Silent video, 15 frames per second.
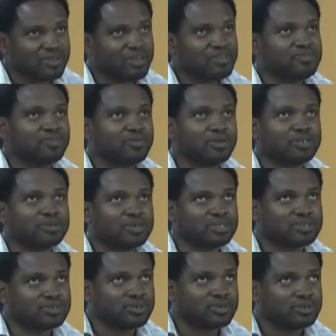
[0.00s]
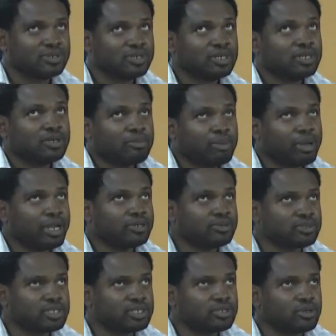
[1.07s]
You've got a great song, but I
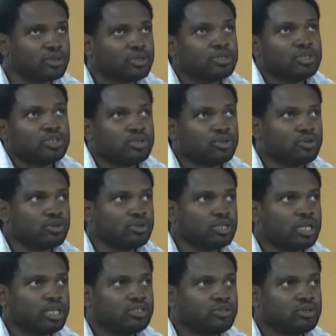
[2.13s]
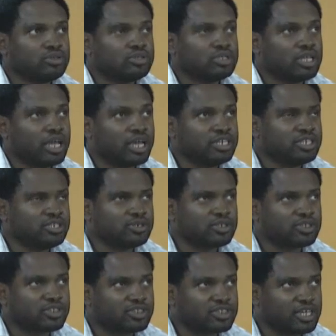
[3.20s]
don't think you're not... I need to
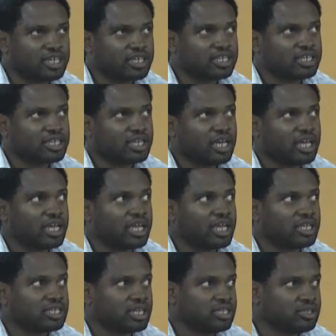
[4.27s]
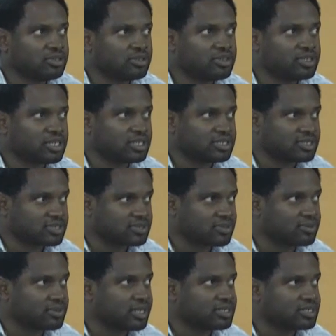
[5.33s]
think as a
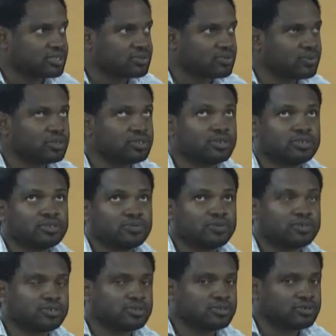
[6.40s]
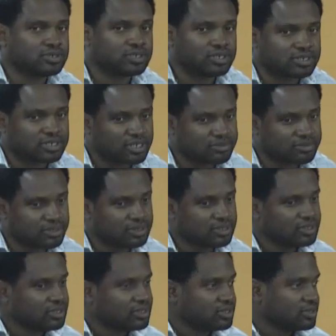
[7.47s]
songwriter. So what you're doing now is telling me,
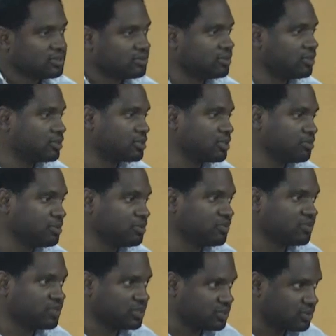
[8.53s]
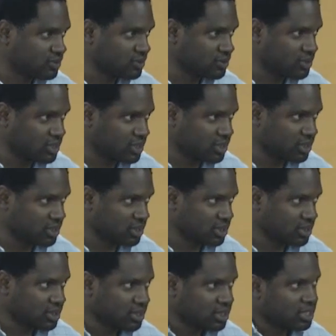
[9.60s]
well, okay, maybe verse 2 then.
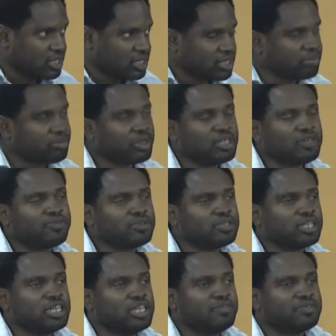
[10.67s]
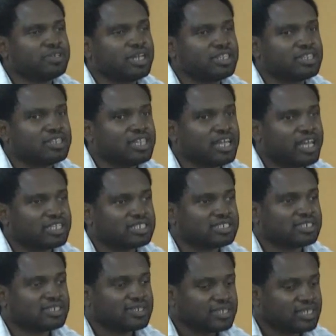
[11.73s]
But even at
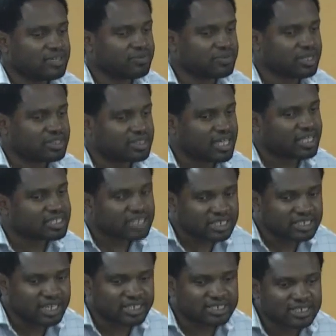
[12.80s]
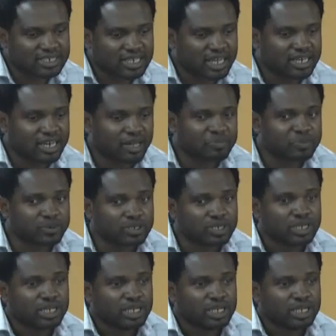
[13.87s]
that, and yes, it can happen.